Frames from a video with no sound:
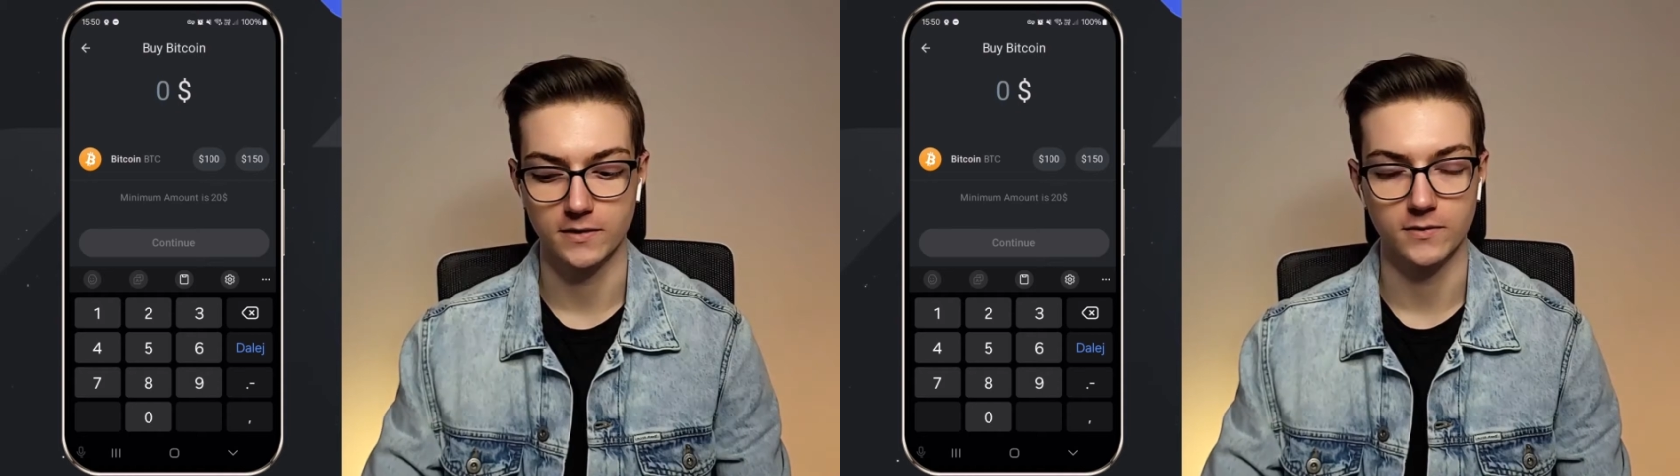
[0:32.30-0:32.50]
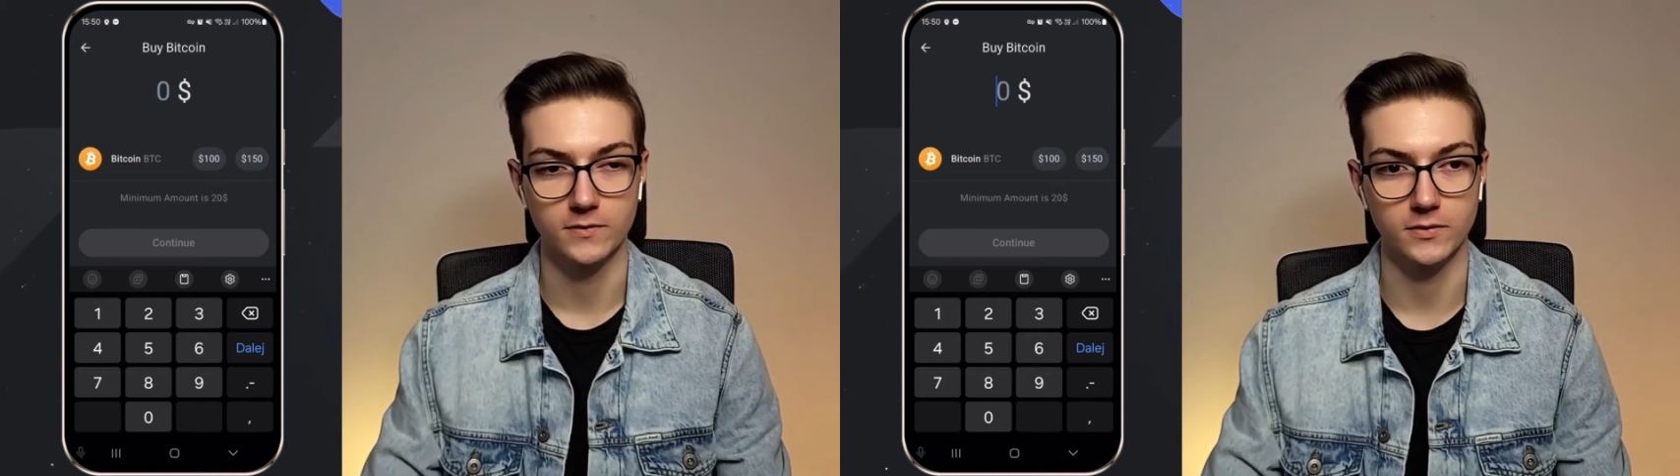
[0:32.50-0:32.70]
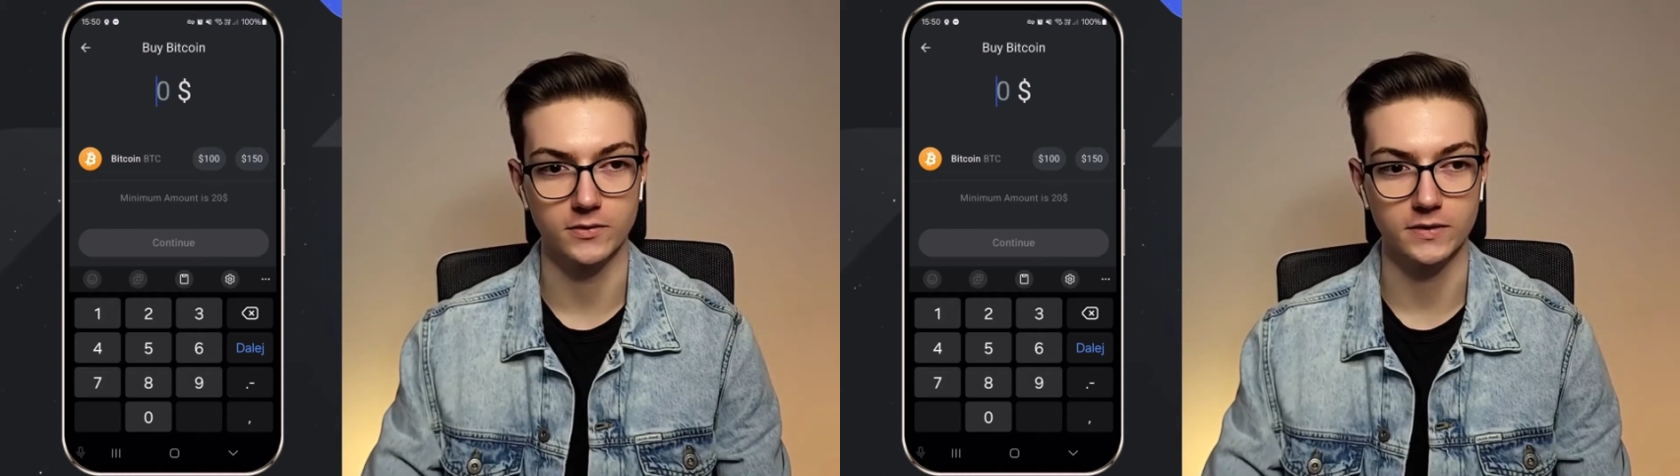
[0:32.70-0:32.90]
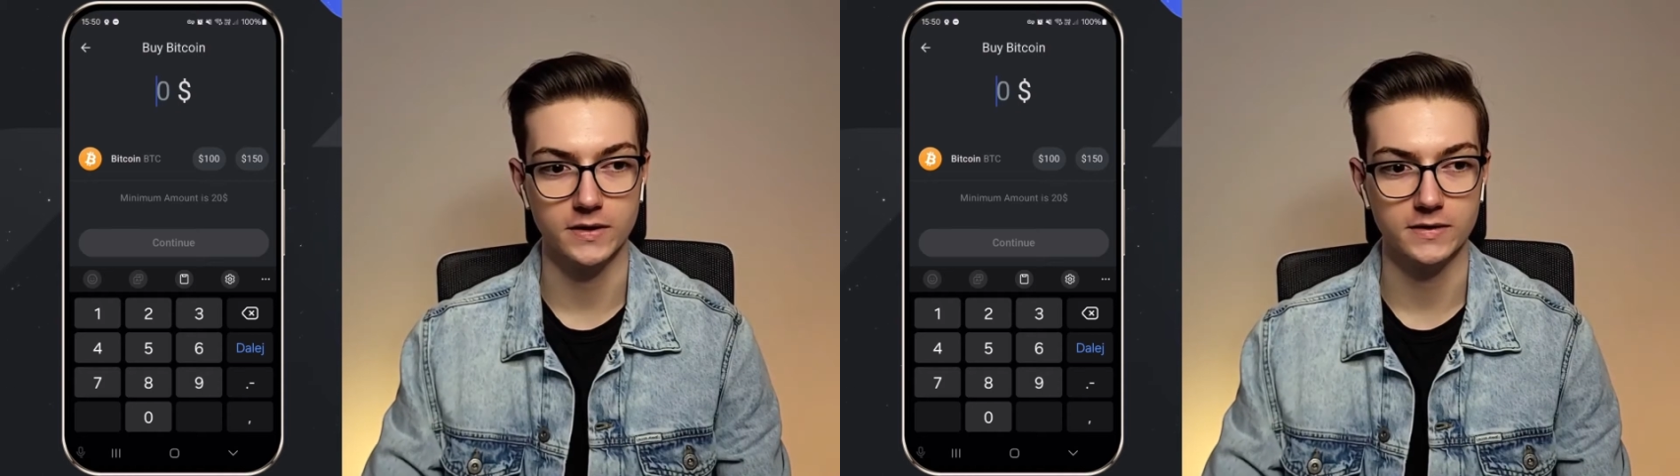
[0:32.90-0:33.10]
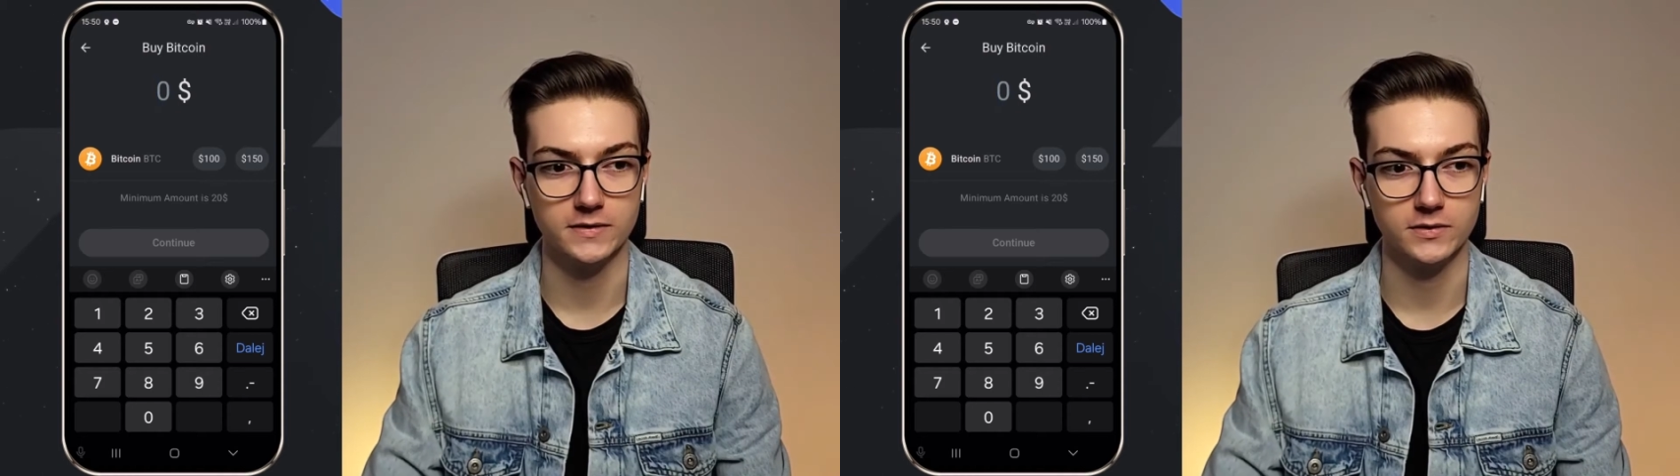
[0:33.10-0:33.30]
For
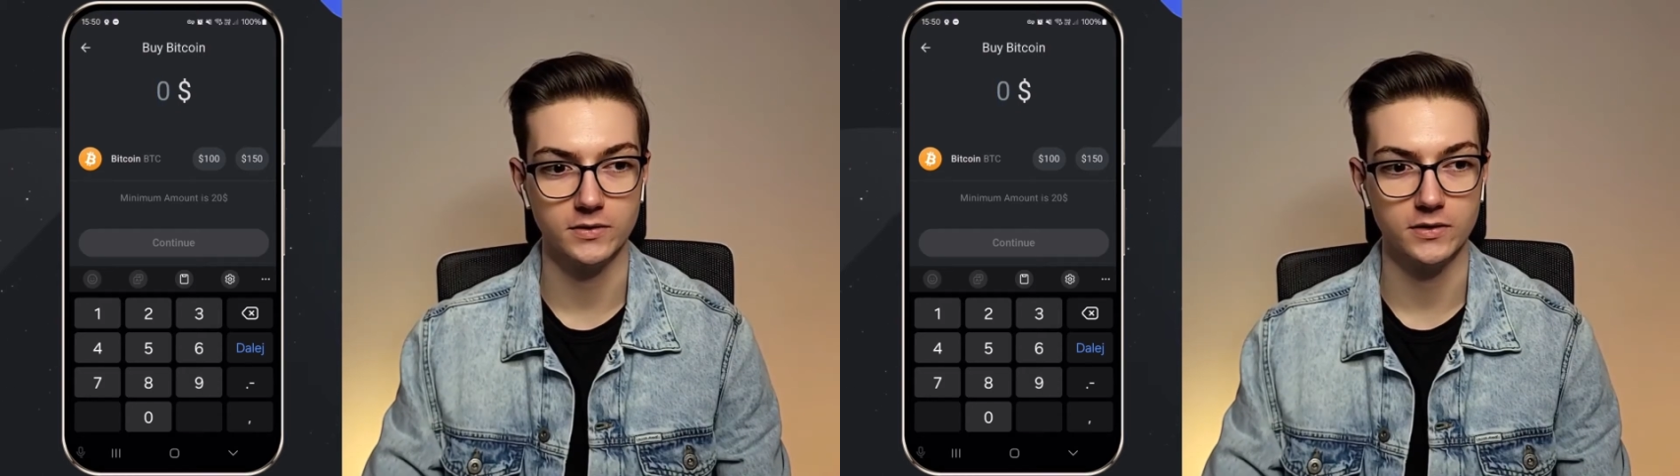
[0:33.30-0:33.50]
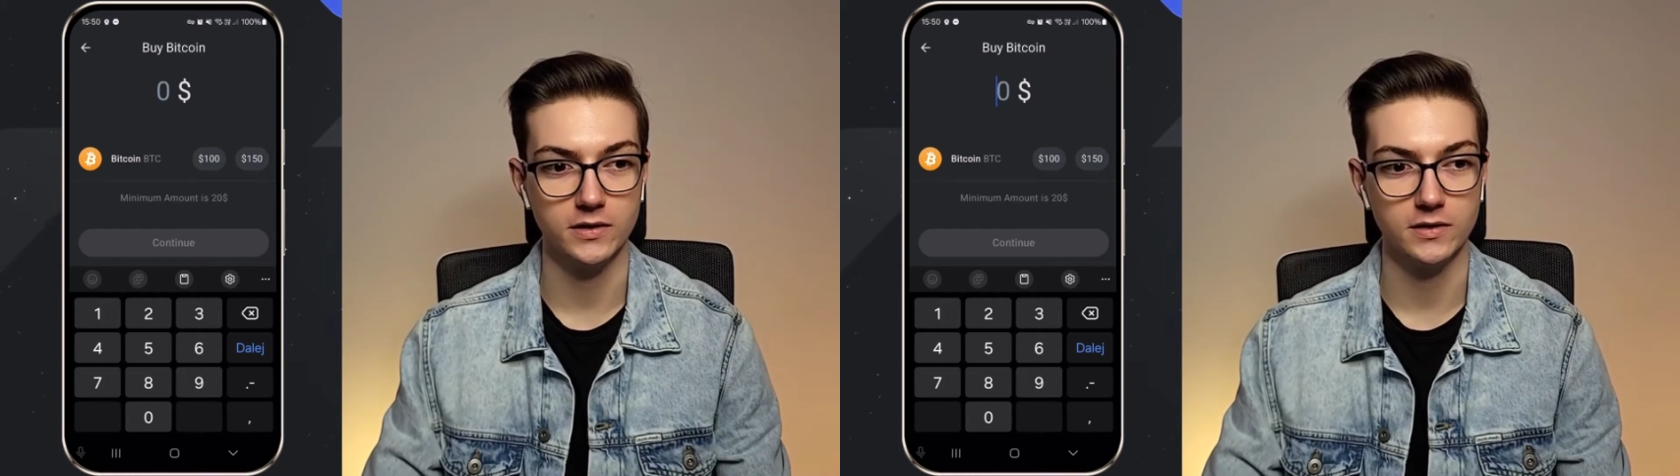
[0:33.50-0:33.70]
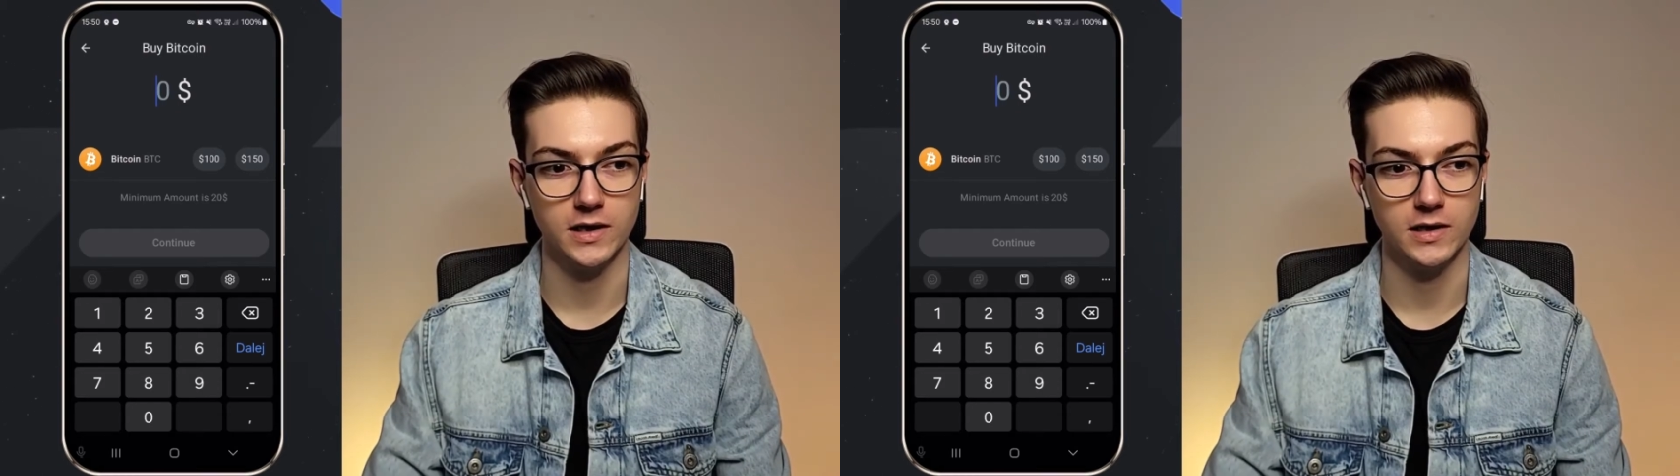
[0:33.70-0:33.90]
today's tutorial,